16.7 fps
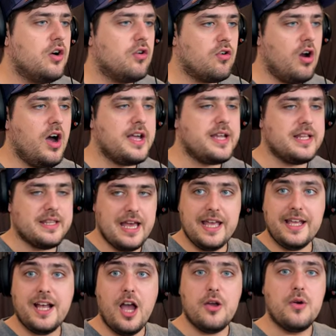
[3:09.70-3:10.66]
Right, there
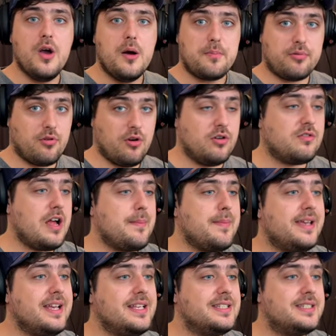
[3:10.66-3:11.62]
you go.
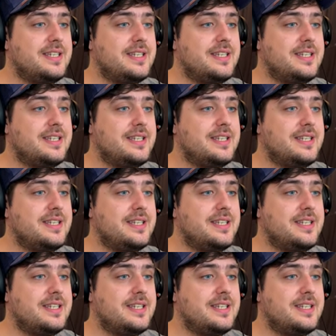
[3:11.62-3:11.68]
Programming is